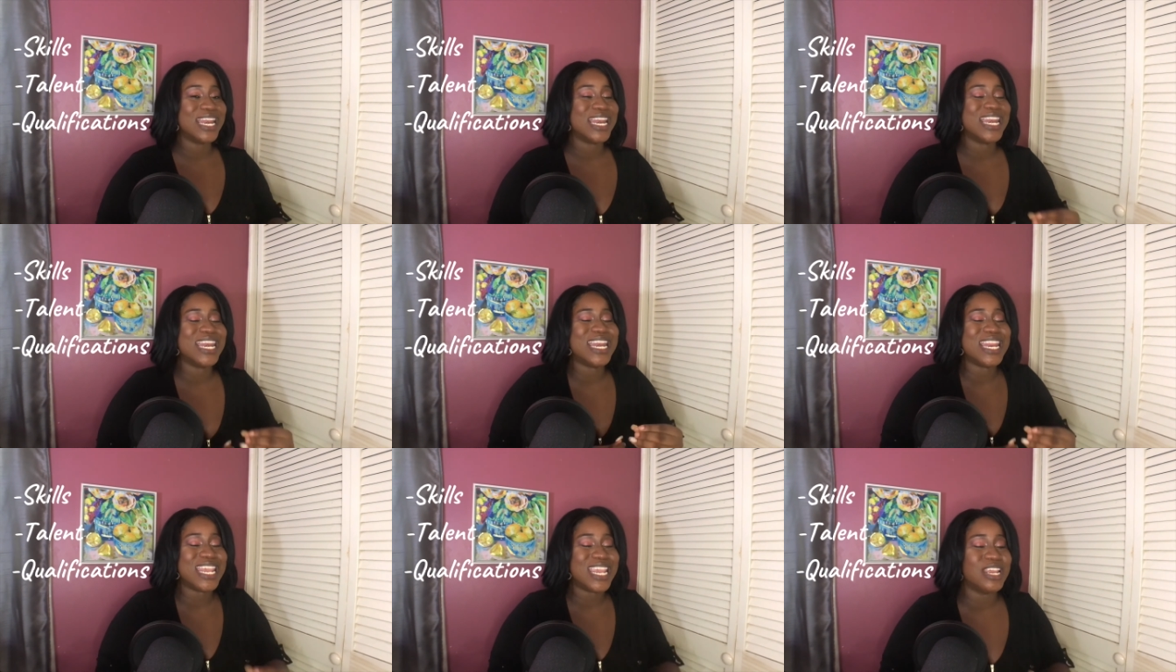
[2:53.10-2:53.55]

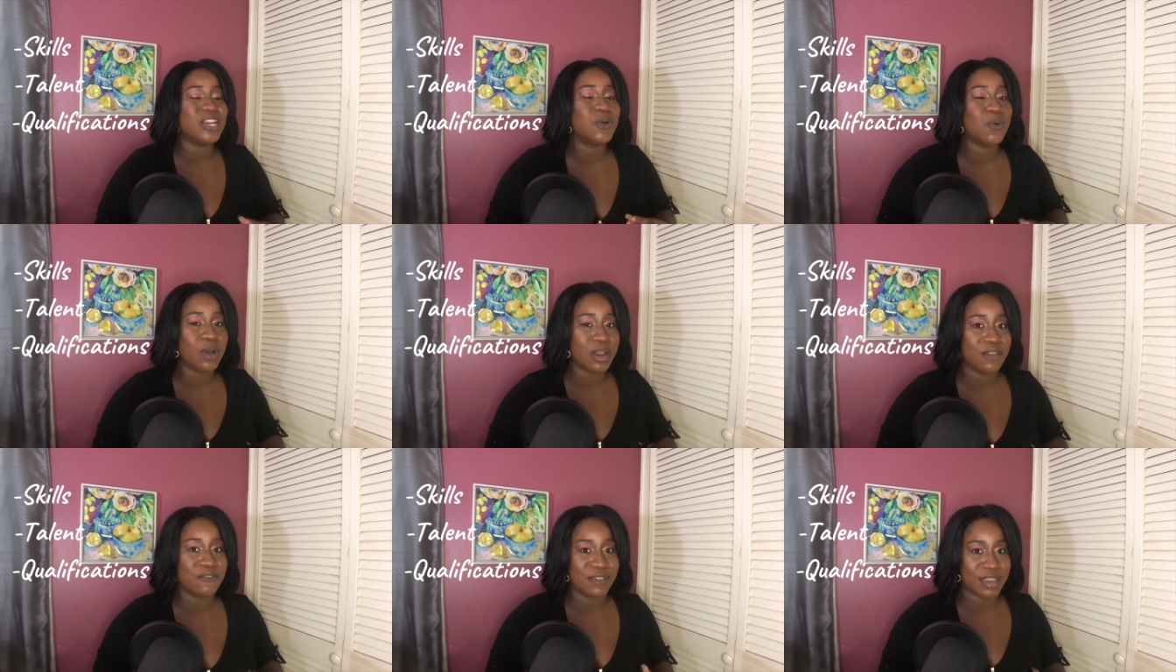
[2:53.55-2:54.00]
need
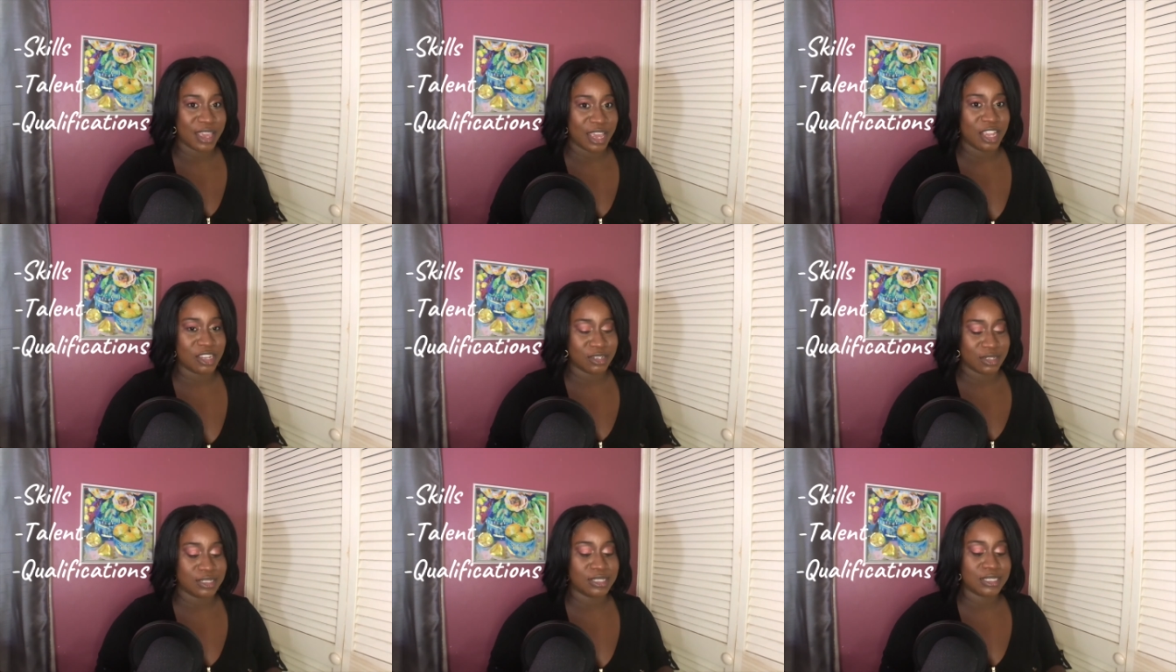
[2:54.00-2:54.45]

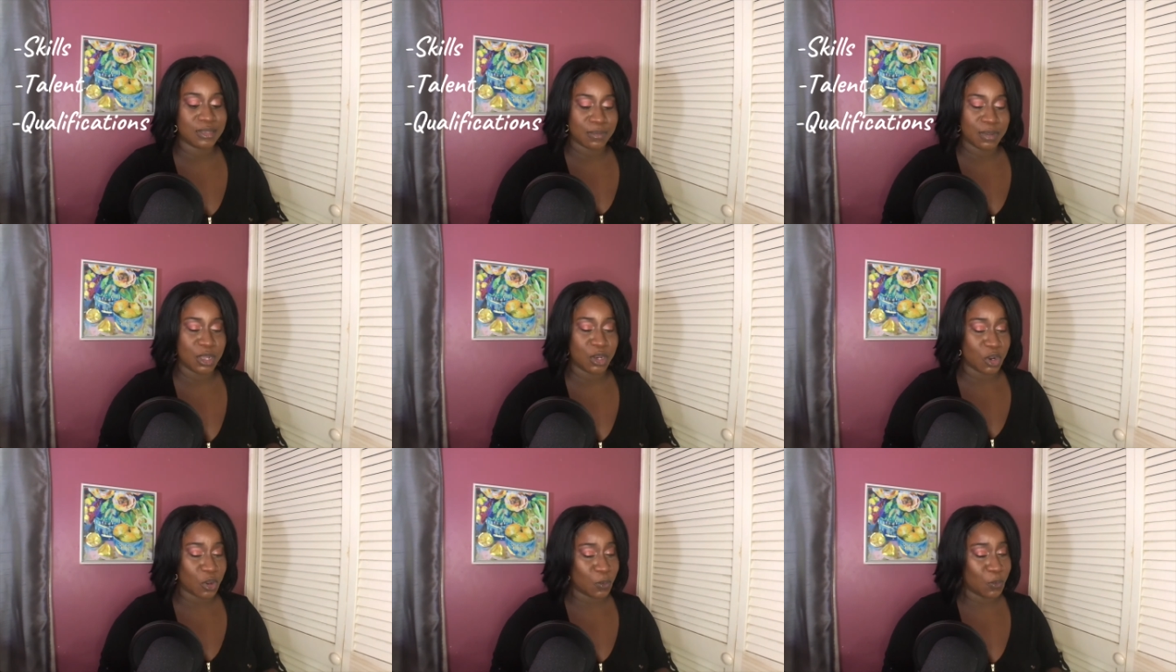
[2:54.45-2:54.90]
qualifications to be
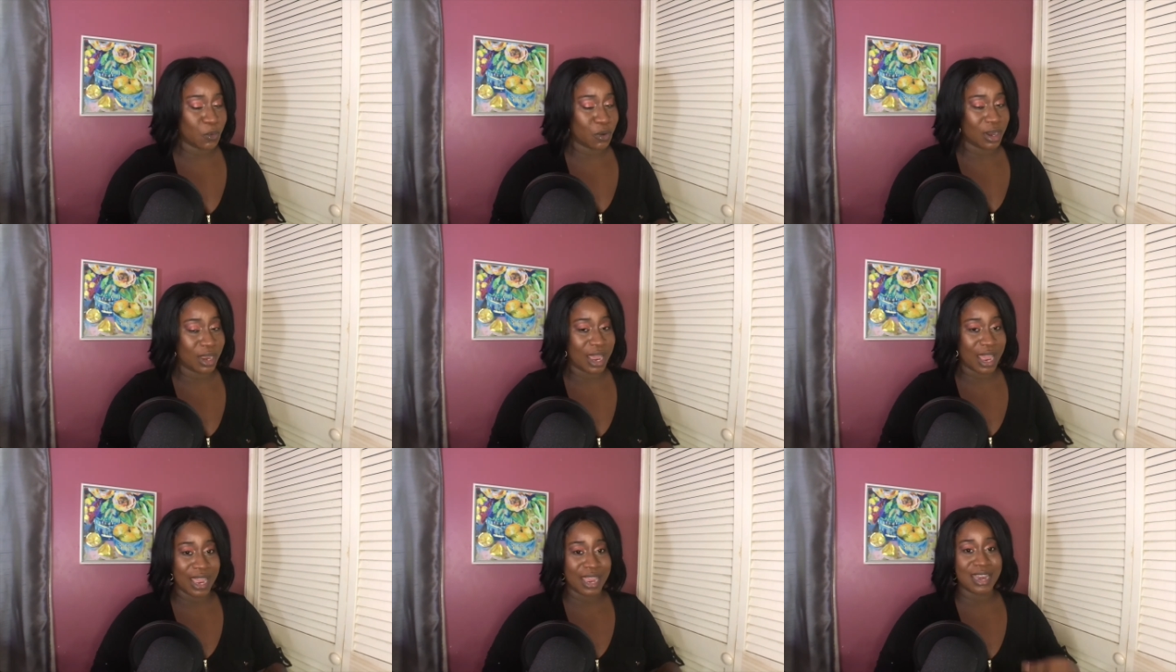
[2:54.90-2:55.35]
on Upwork.
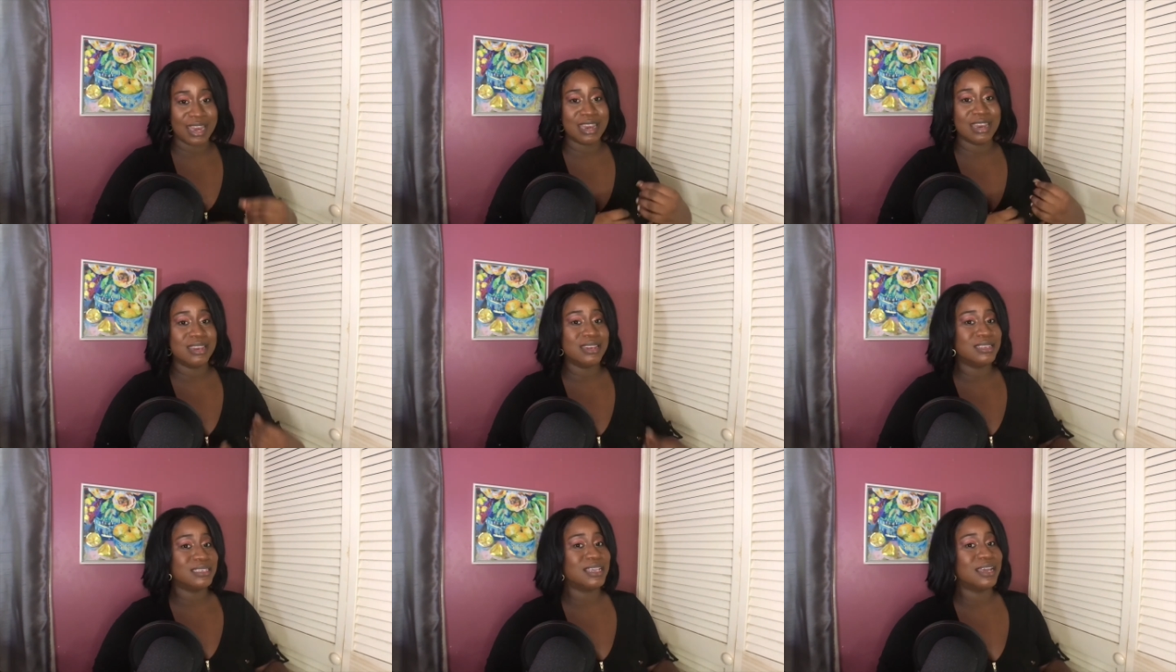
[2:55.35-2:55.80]
I
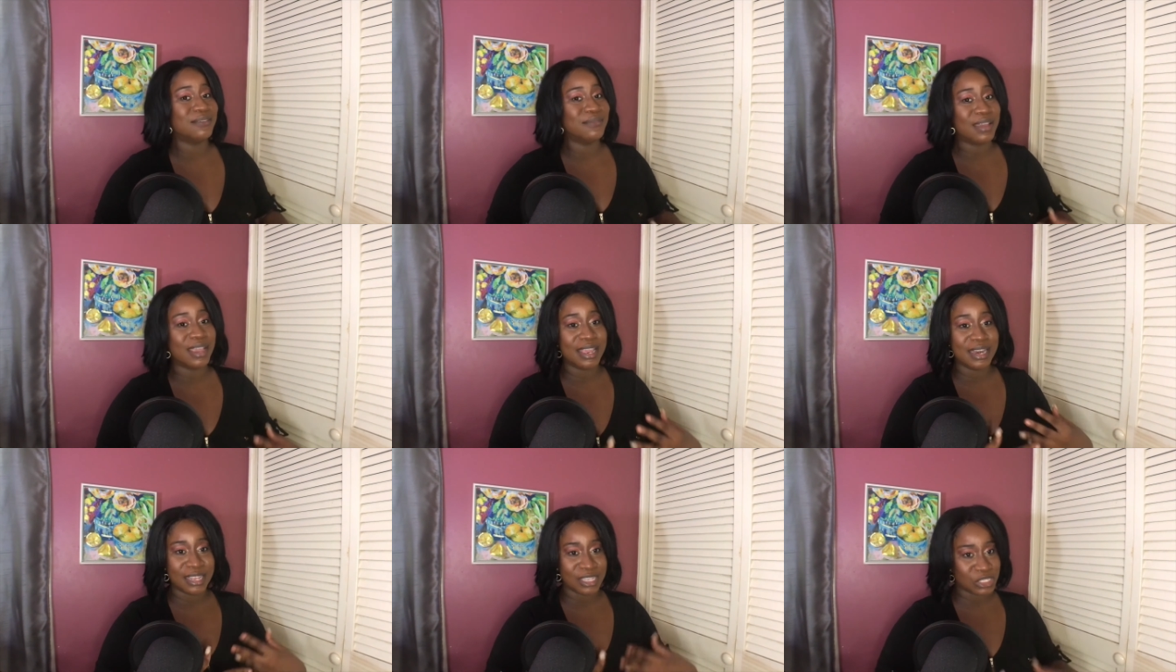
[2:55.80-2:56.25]
didn't have
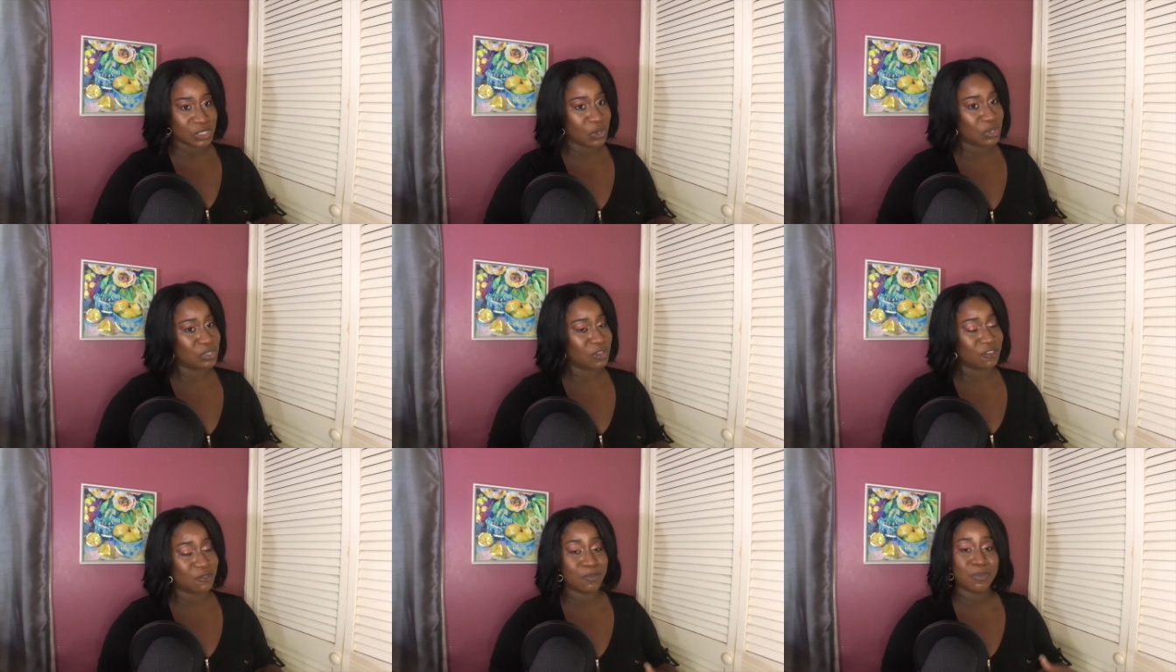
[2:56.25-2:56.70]
any sort
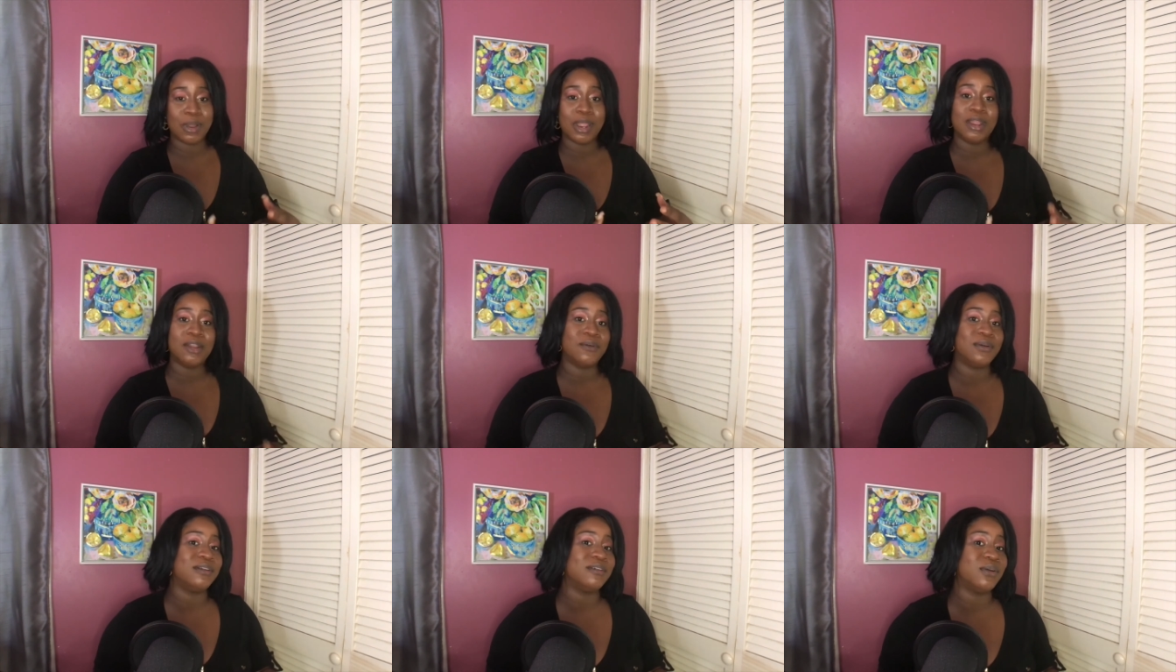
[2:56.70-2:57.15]
of prior
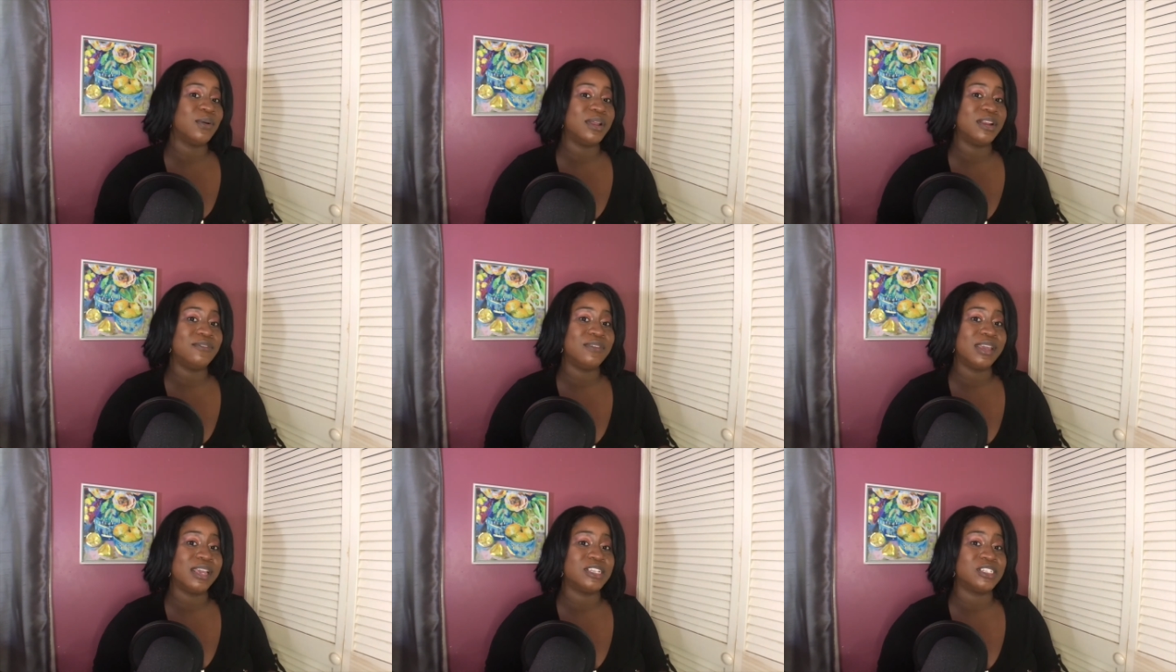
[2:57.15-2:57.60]

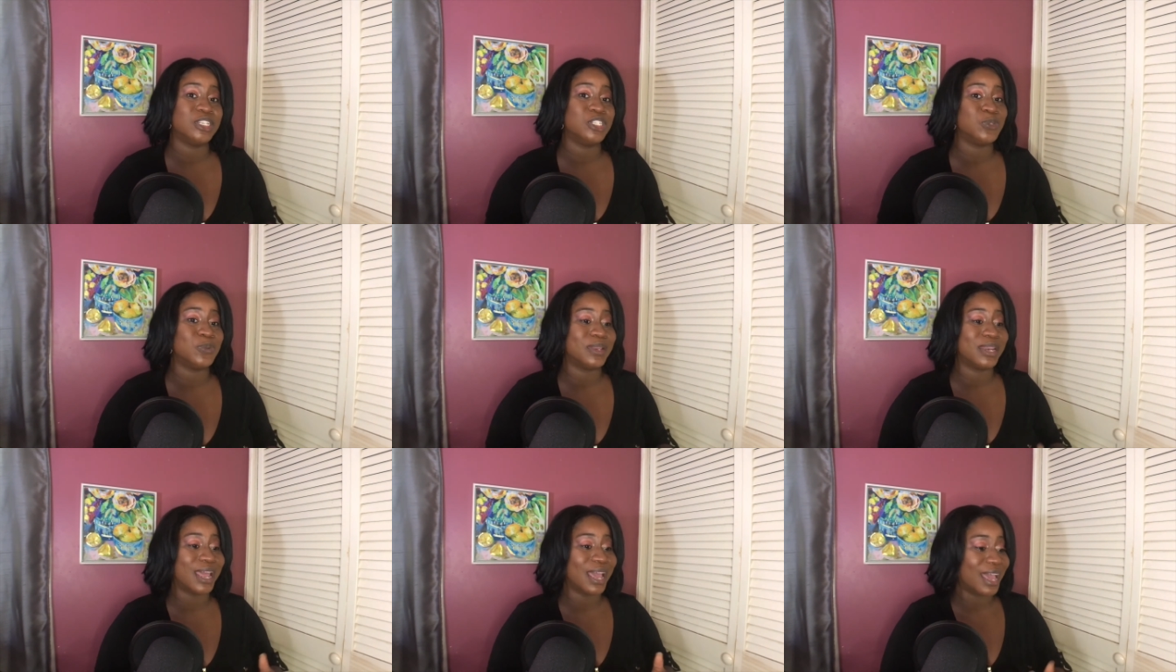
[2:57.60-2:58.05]
qualifications
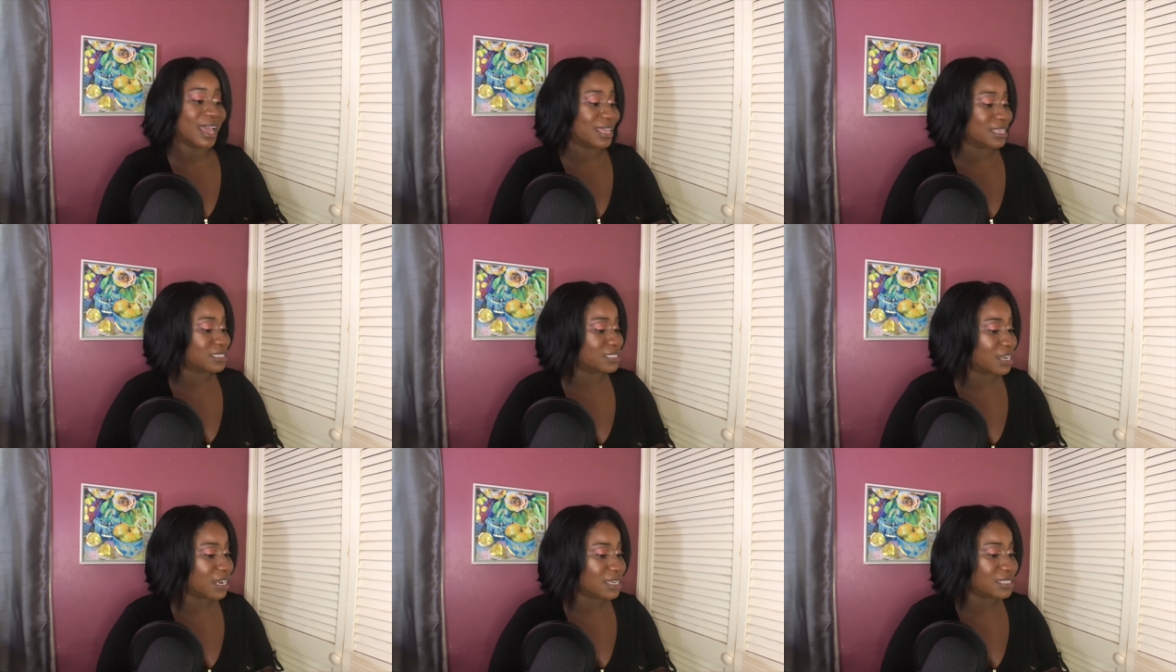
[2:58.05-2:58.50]
when I
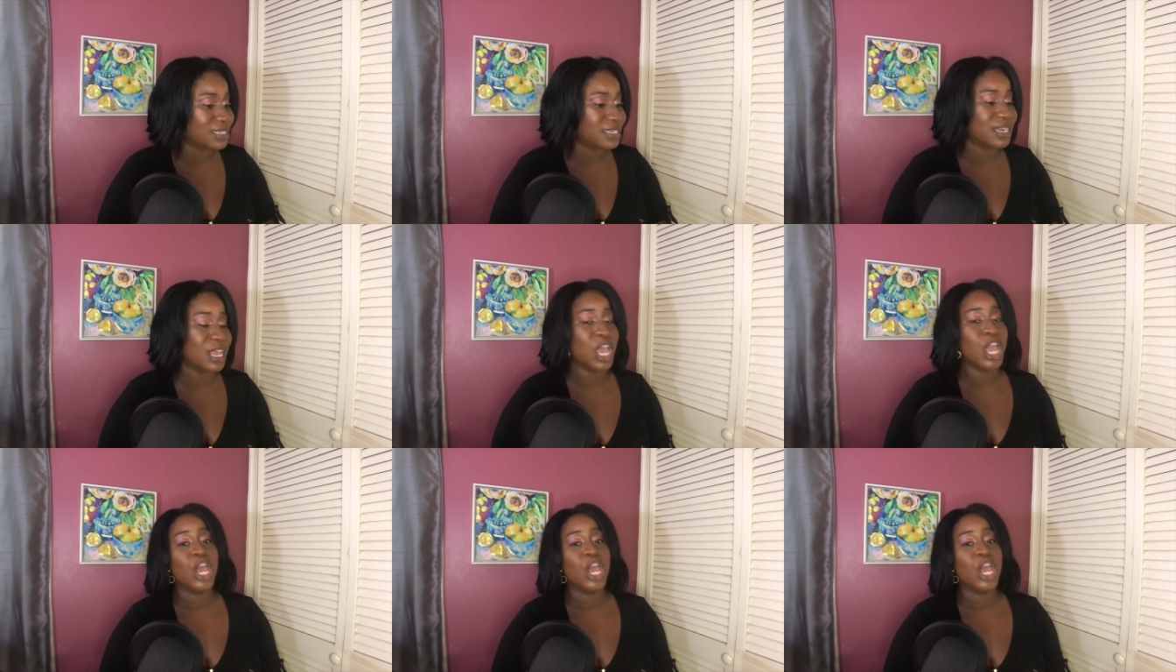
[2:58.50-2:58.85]
started.